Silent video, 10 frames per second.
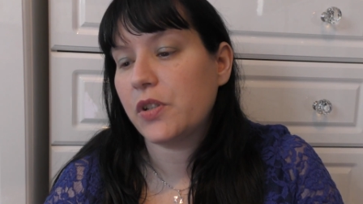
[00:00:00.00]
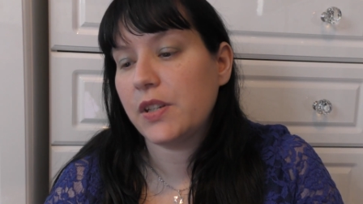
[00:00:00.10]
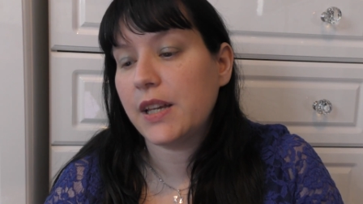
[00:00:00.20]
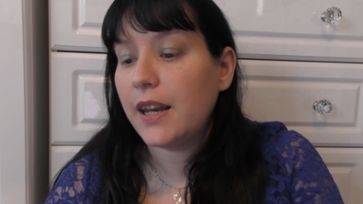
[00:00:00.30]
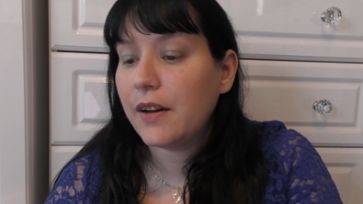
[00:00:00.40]

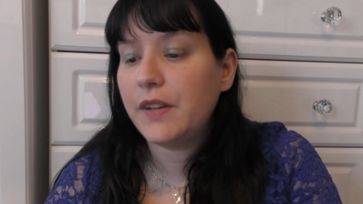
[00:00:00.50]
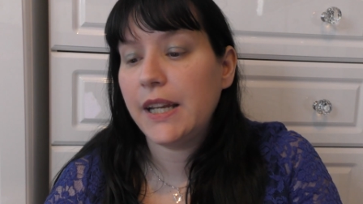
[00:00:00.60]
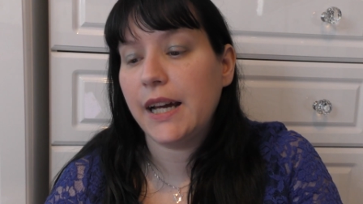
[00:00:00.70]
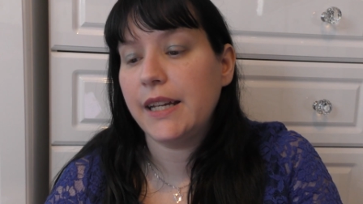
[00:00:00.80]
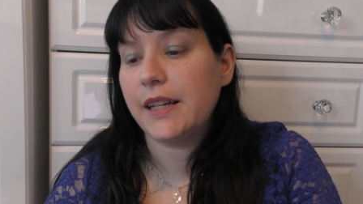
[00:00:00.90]
She's a lovely
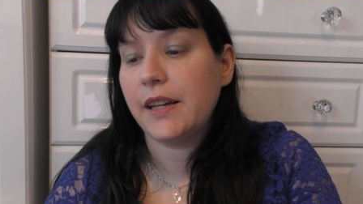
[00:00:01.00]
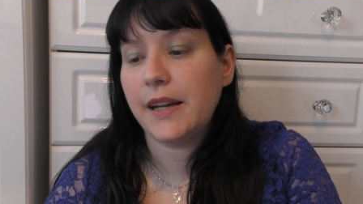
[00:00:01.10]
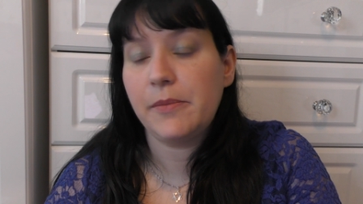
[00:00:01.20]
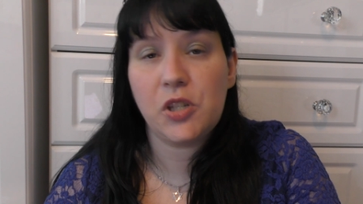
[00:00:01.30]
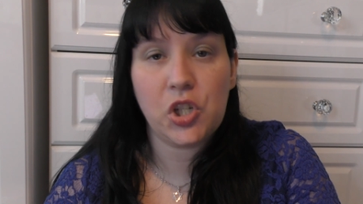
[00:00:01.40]
lady. Her
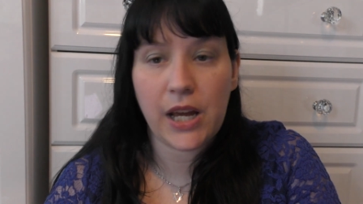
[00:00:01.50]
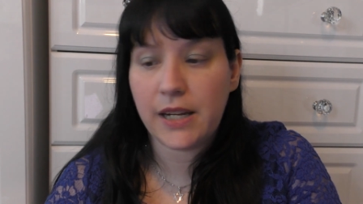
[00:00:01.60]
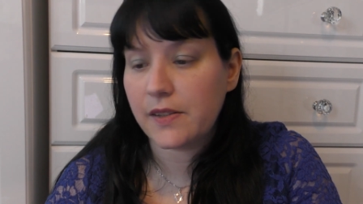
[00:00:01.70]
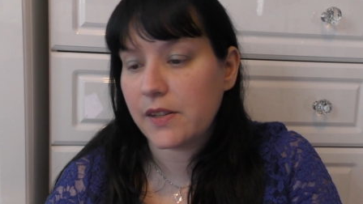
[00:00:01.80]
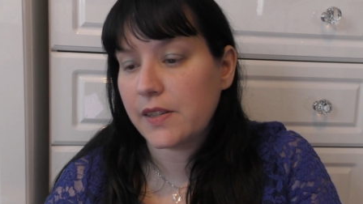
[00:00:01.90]
name's Jen,
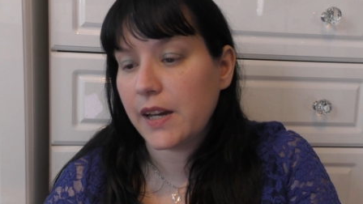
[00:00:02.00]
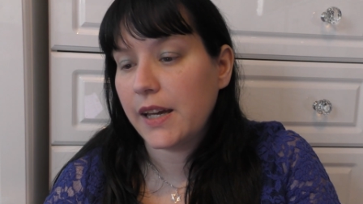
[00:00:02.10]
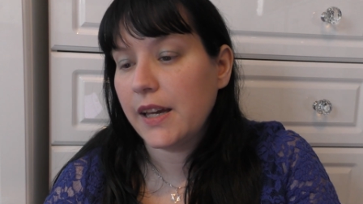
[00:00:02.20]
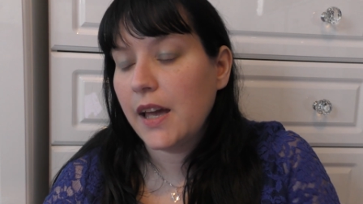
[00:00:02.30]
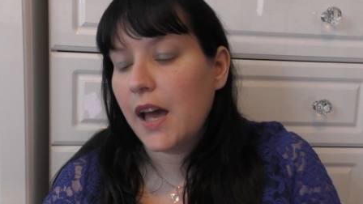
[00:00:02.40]
as I
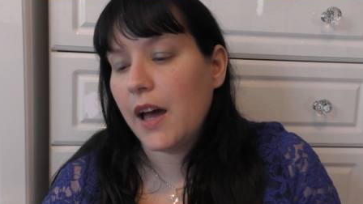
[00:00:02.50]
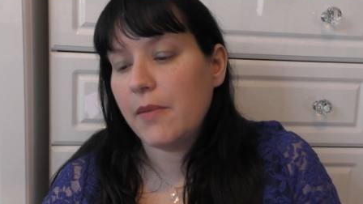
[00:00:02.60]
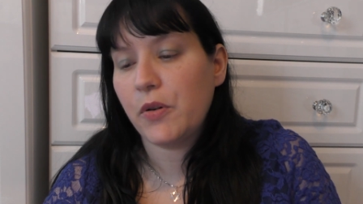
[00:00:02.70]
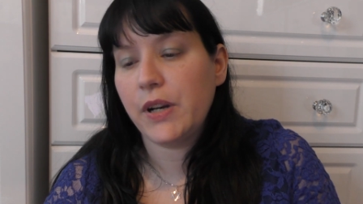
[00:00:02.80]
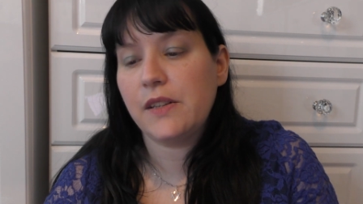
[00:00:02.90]
say,
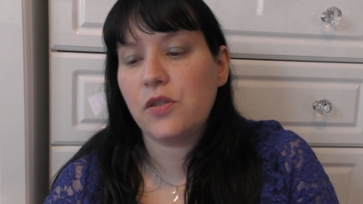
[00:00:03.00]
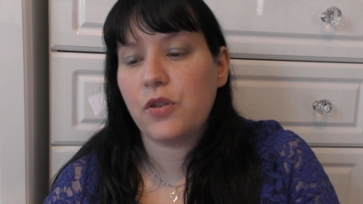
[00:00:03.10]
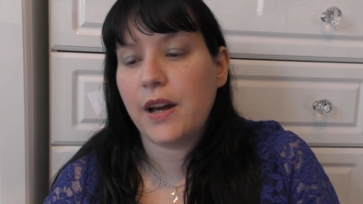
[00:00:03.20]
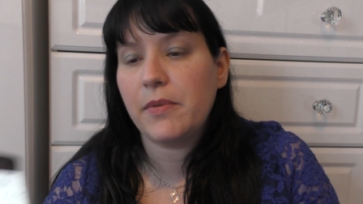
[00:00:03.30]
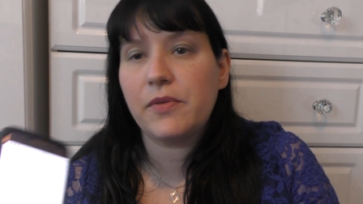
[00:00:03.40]
um, on
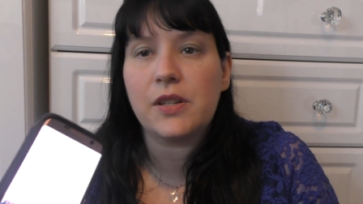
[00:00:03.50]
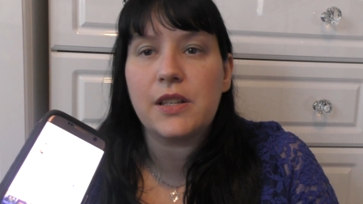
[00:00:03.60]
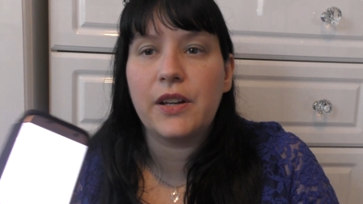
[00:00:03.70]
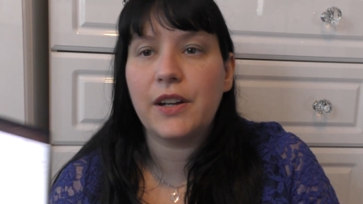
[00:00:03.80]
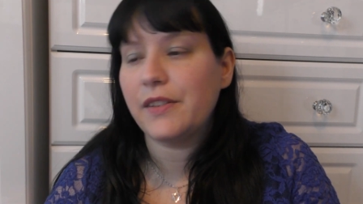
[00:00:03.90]
Instagram. I'm just
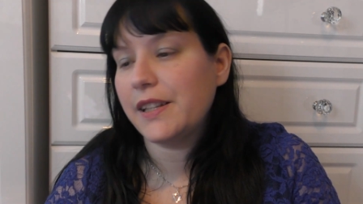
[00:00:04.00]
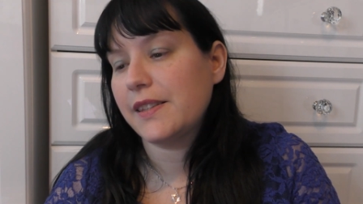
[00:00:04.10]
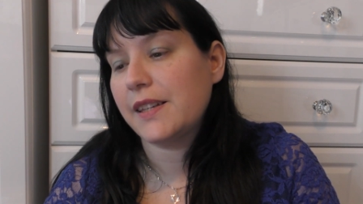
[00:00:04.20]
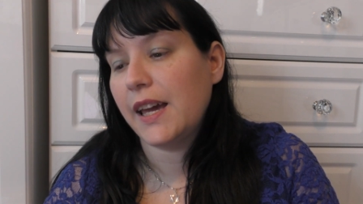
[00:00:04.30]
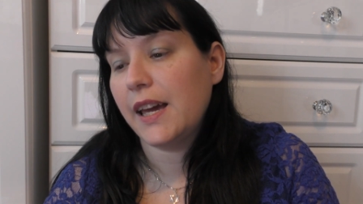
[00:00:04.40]
looking at her
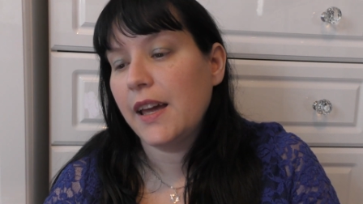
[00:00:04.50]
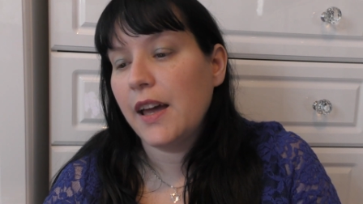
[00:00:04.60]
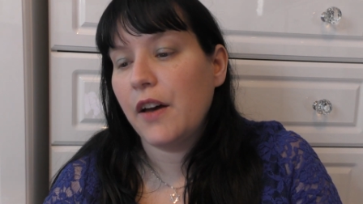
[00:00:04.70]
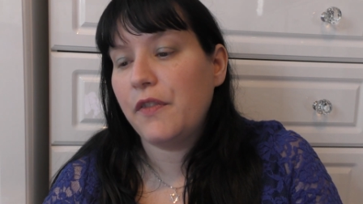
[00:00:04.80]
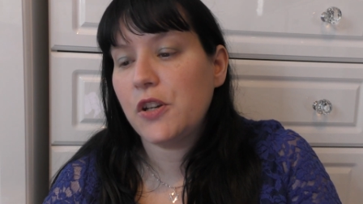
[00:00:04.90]
Insta here,
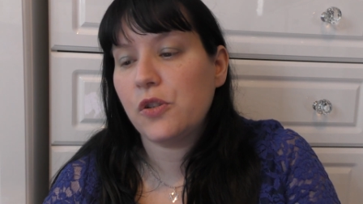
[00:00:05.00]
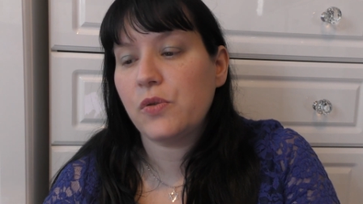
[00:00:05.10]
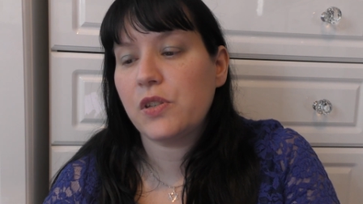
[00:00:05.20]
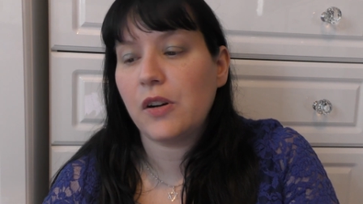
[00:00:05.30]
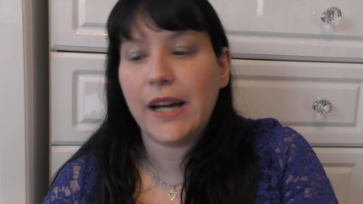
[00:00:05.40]
official
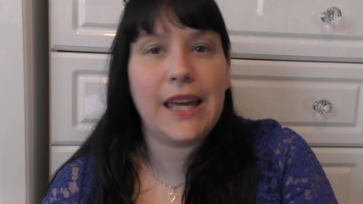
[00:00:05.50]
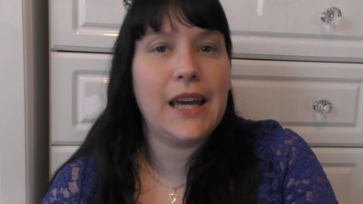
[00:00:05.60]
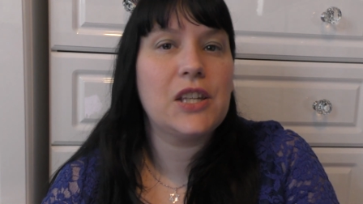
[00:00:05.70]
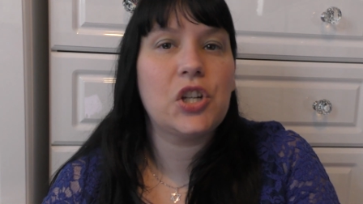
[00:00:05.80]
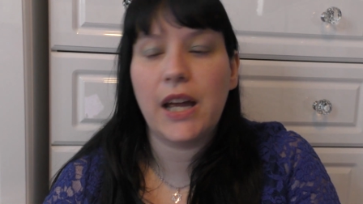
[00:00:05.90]

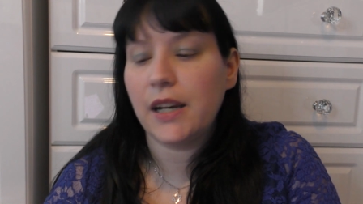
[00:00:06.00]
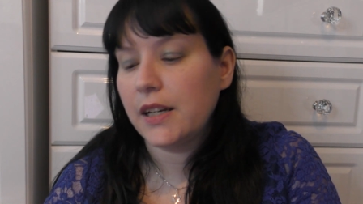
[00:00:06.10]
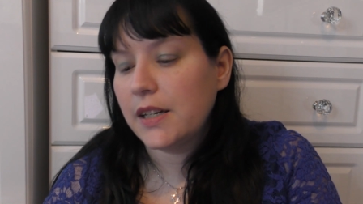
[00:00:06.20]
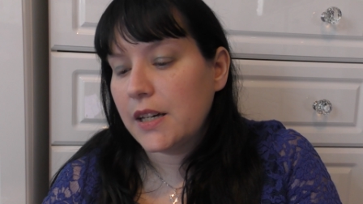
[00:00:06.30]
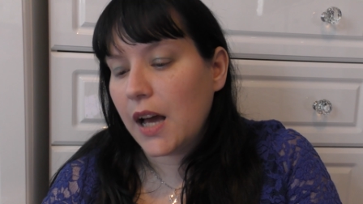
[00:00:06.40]
psychic Jen.
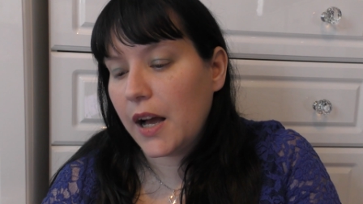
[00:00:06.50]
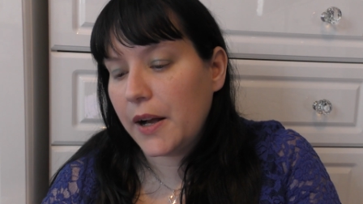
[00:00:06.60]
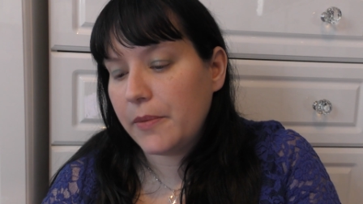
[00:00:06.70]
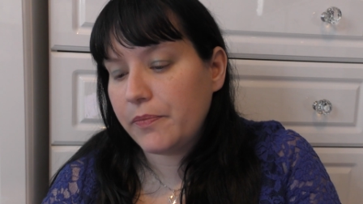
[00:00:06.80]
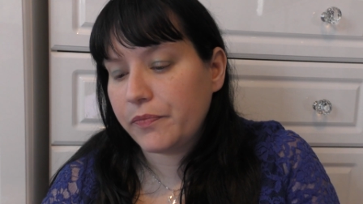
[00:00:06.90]

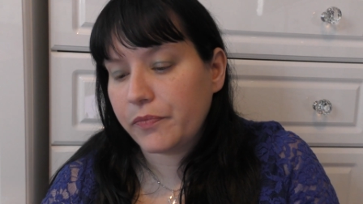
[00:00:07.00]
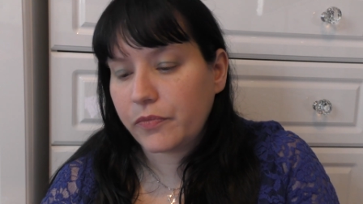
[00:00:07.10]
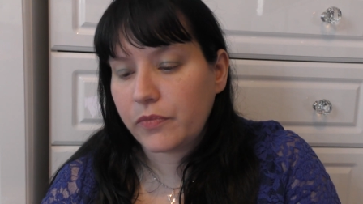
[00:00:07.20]
Um,